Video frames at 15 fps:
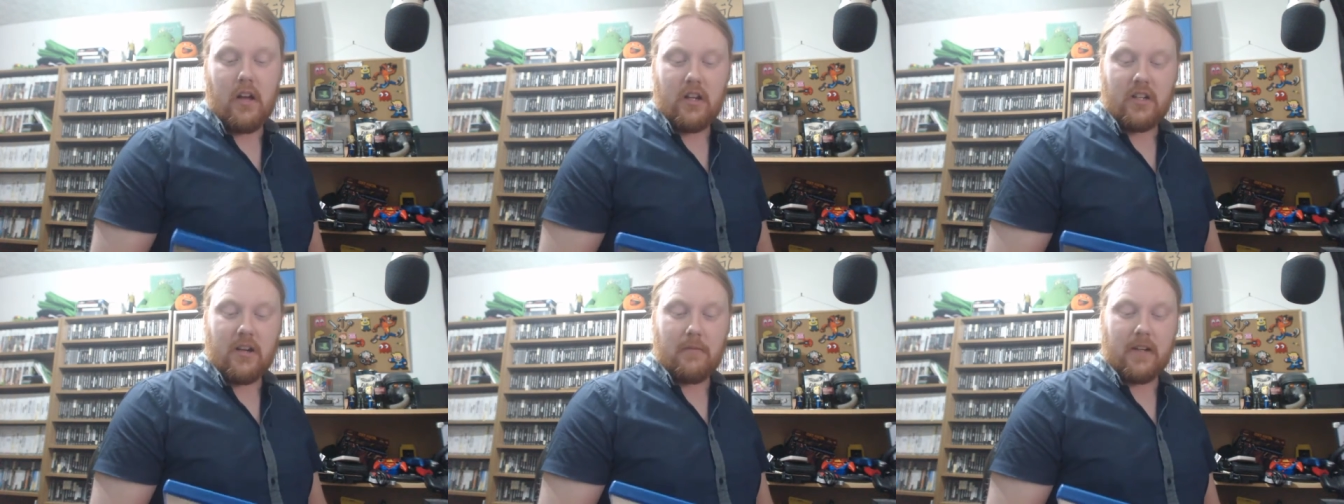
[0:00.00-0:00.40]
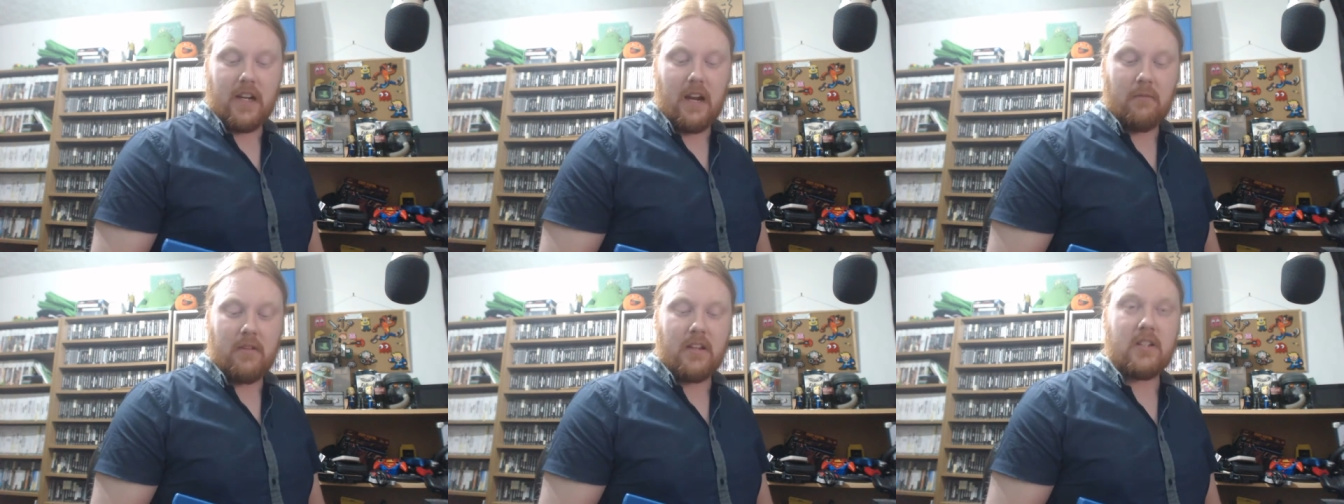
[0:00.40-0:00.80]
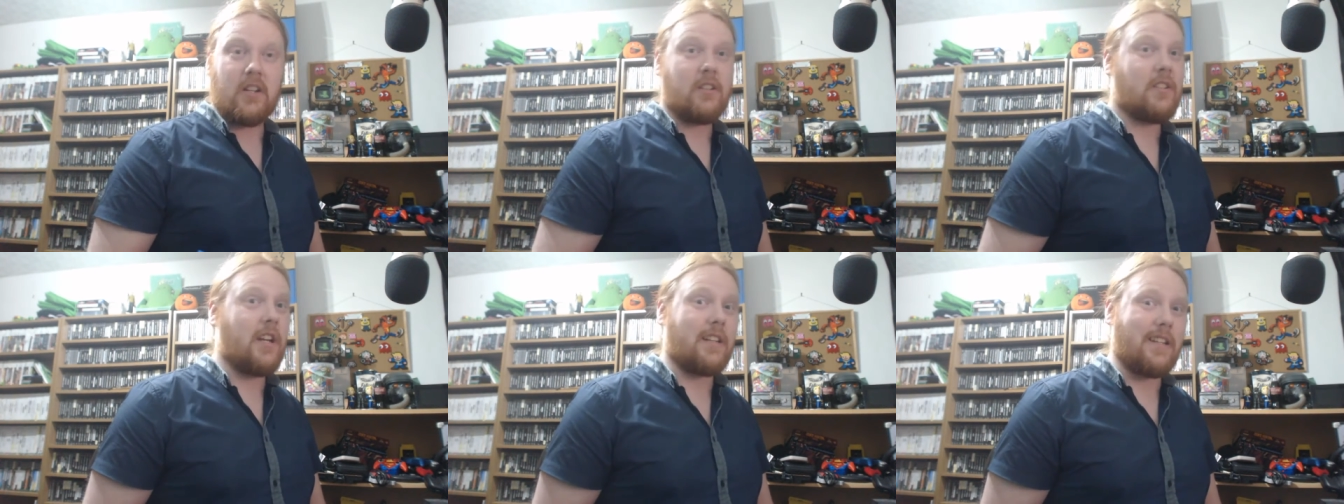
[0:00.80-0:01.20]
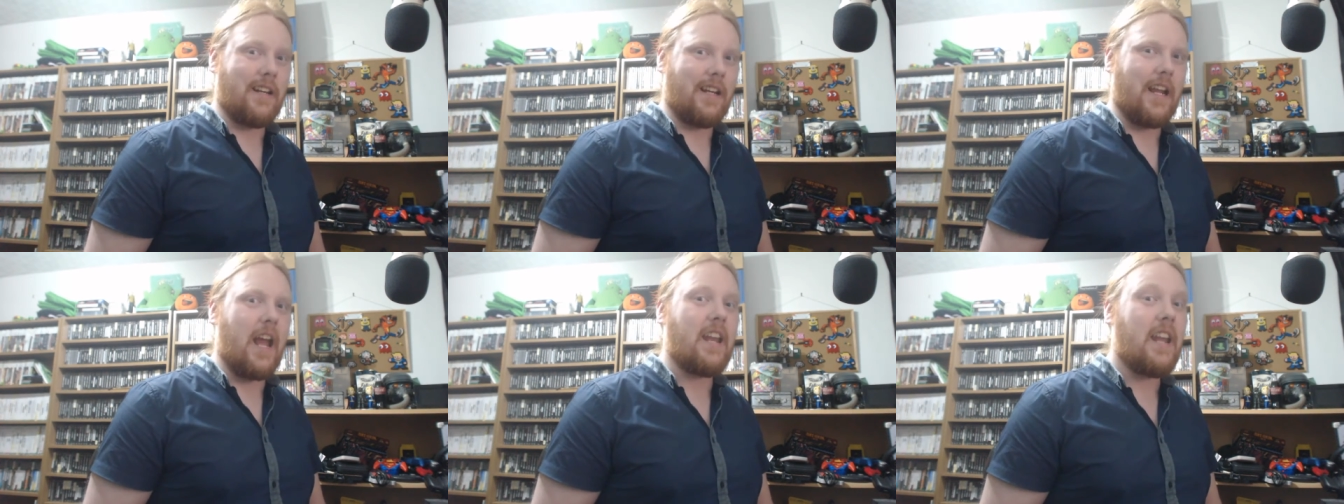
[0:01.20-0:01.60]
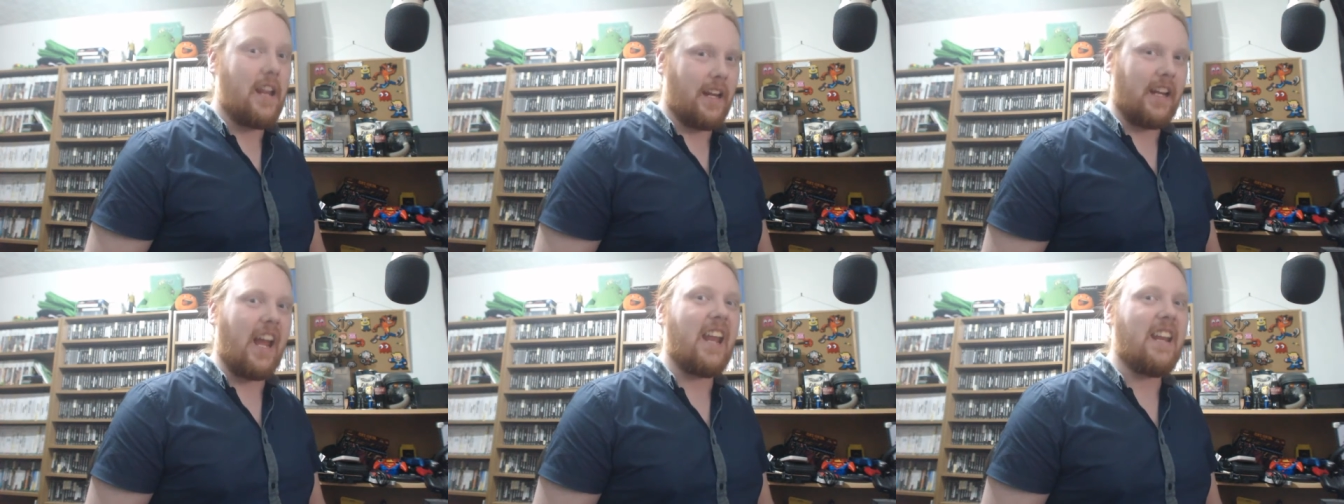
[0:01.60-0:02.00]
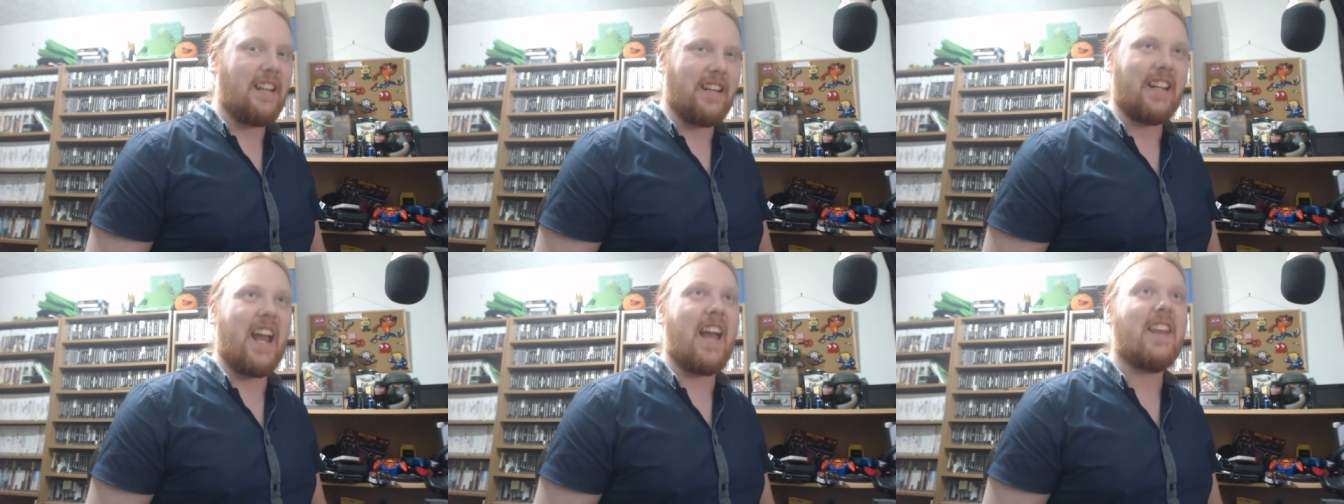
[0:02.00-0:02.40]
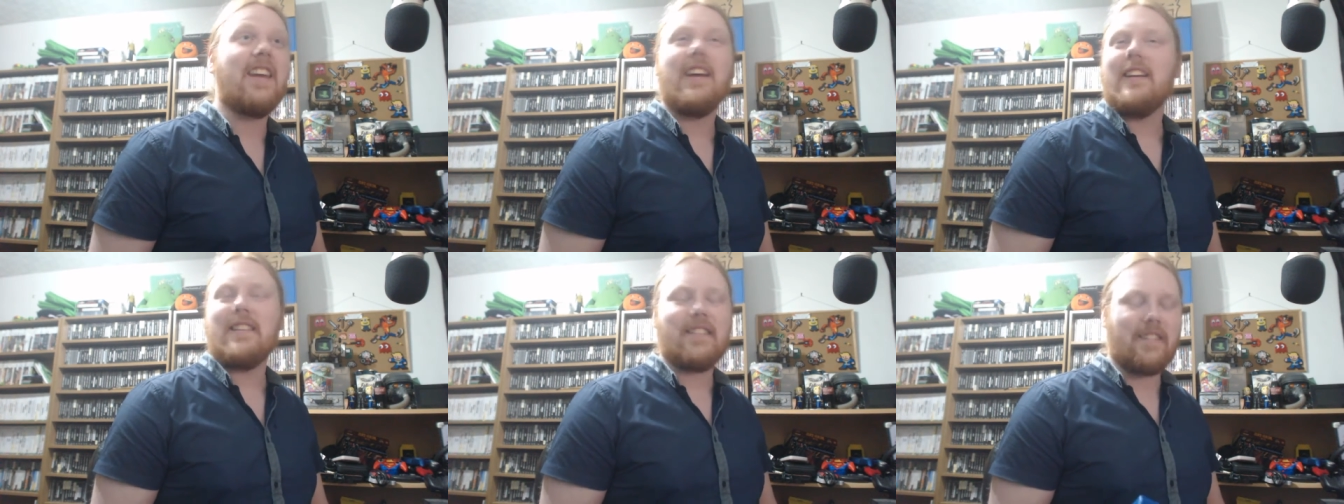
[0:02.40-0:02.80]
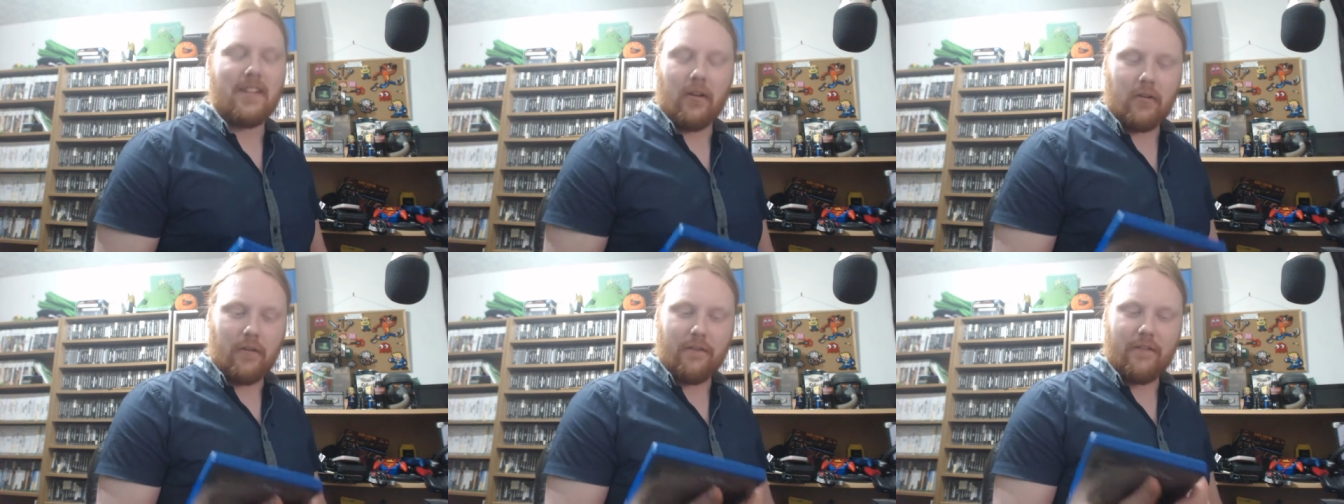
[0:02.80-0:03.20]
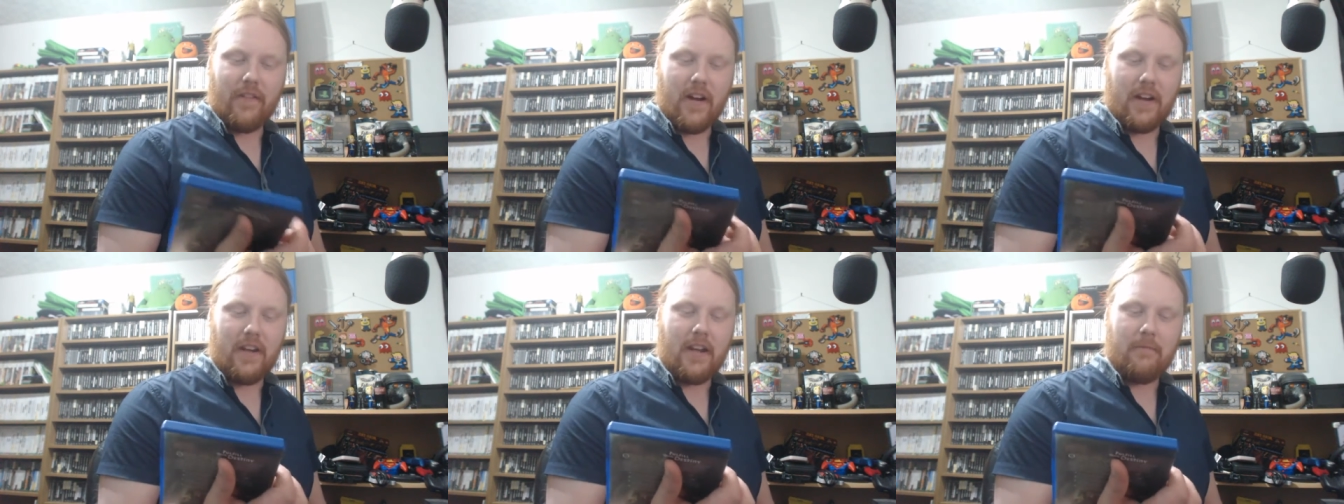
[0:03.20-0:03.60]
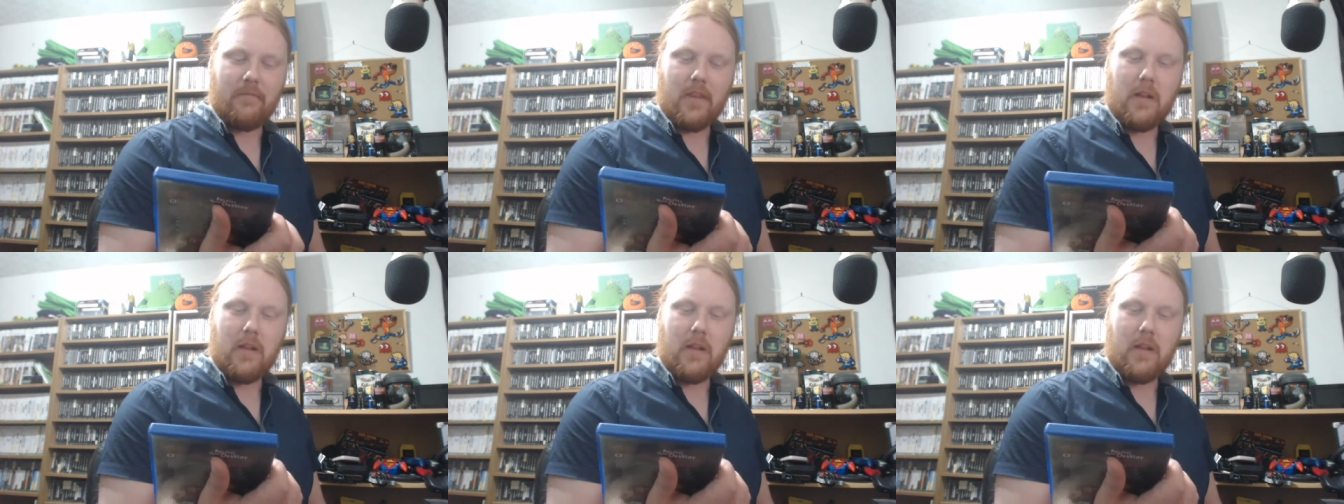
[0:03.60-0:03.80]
Checked my game list, checked it again and again and again. Still couldn't find it.